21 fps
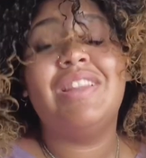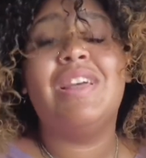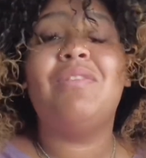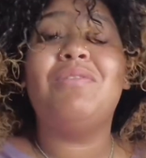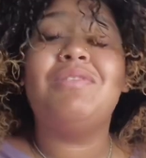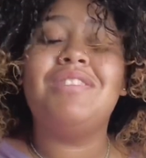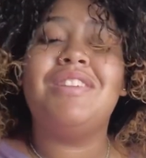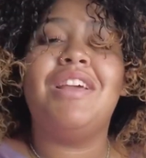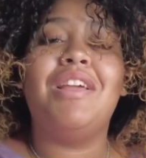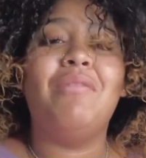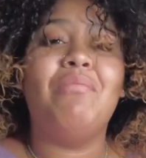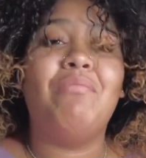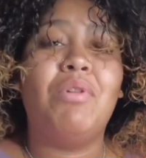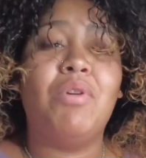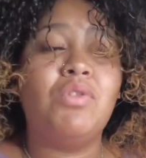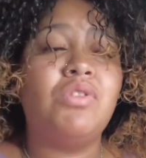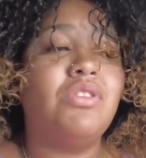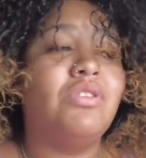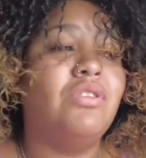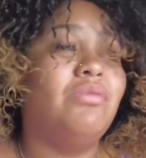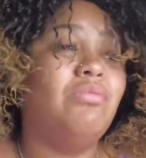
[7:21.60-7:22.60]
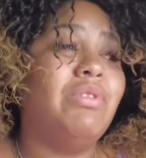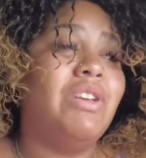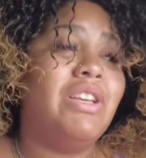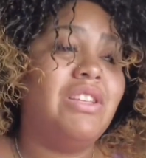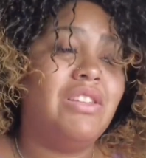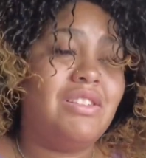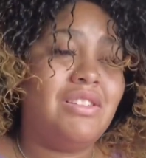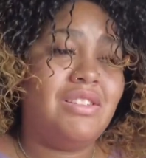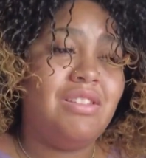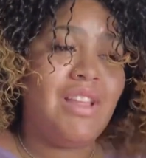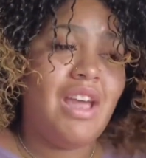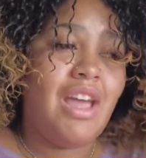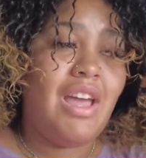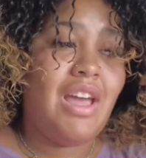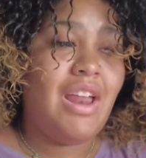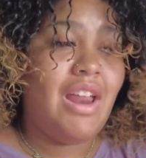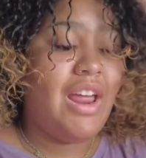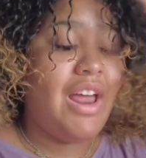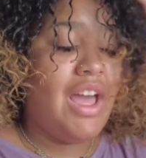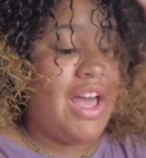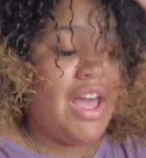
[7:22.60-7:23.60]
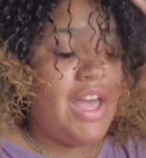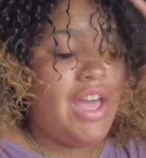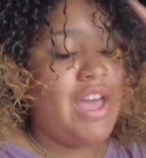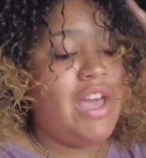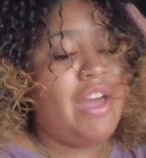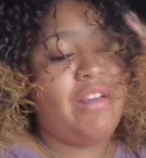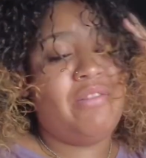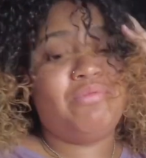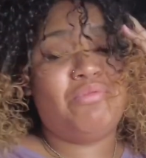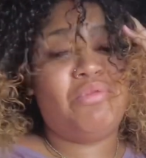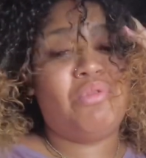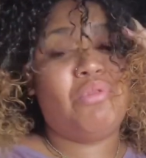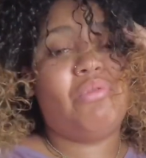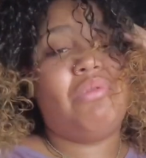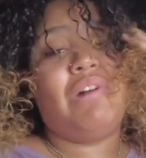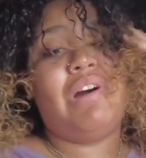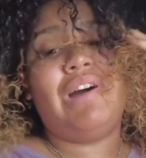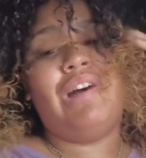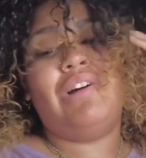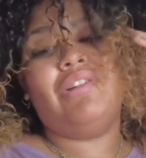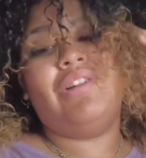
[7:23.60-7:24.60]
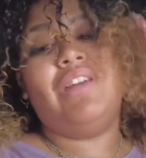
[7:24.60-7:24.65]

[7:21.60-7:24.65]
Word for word: That was that emotional piece that I had for a while